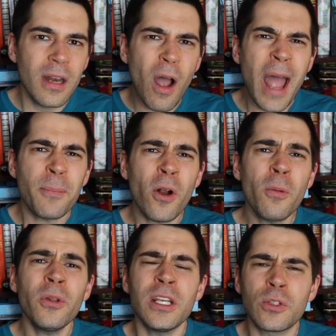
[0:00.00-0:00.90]
Now,
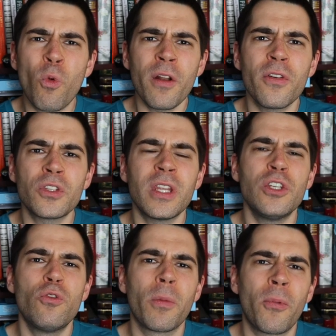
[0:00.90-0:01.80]
hyperbole is one of those
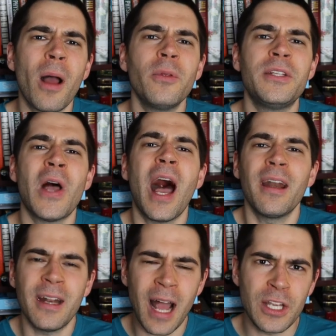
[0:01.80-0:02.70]
things you were probably
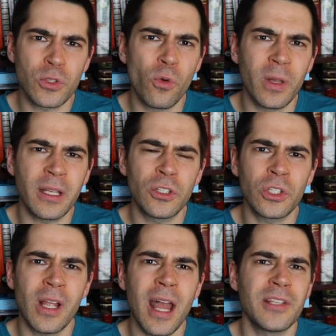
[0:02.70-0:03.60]
taught in high school
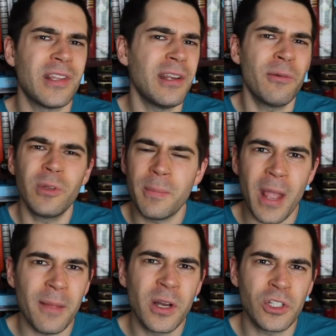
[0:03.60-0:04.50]
English class that you didn't really
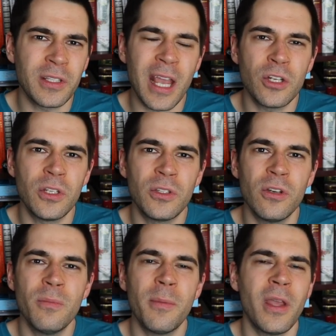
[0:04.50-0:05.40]
pay much attention
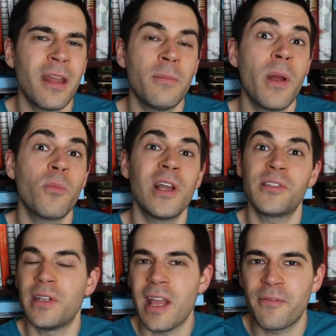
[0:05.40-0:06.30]
to. Maybe you had to
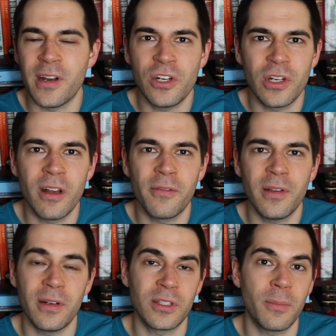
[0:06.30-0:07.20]
memorize the definition of
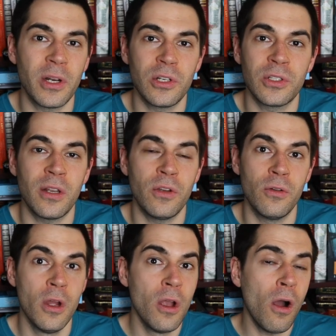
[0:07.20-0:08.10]
it, and somebody just said
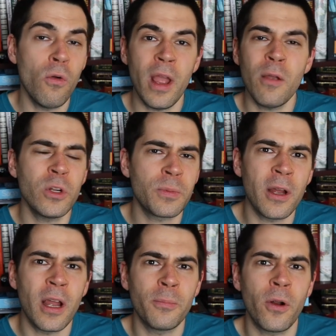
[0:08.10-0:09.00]
you, oh, hey, what's
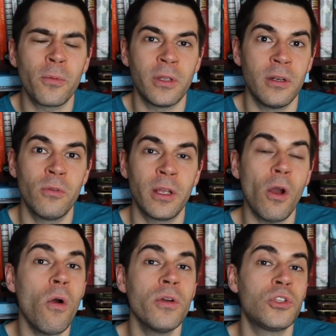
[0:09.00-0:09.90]
hyperbole? And you were
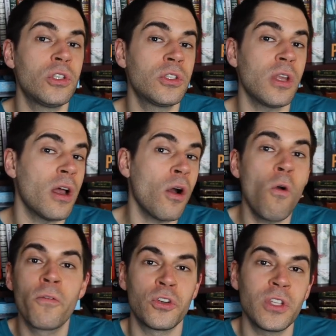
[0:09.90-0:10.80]
like, oh, it's just an
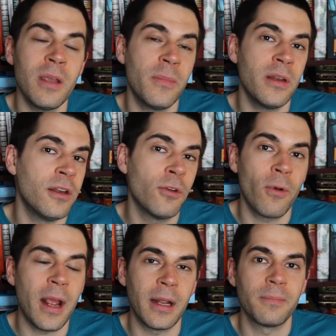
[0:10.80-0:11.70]
overstatement in your
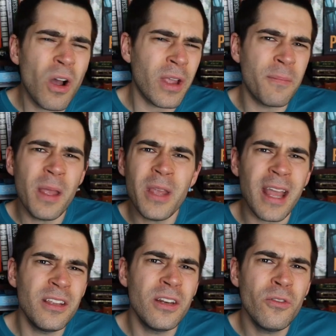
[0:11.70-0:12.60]
writing. Okay, maybe
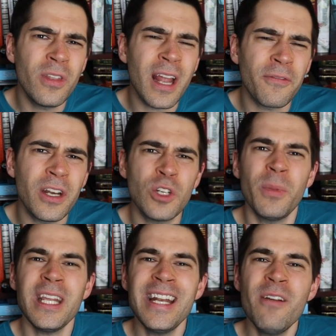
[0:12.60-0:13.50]
you knew the definition,
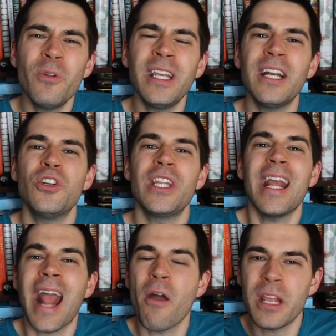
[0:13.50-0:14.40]
but you didn't really
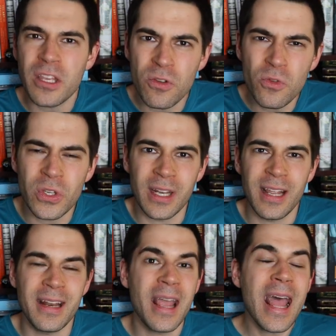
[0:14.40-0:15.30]
understand how to use
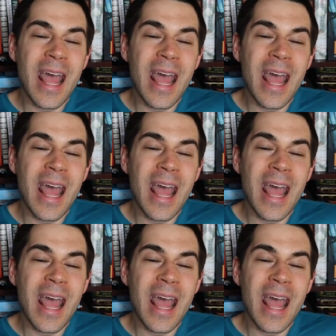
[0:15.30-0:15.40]
it. And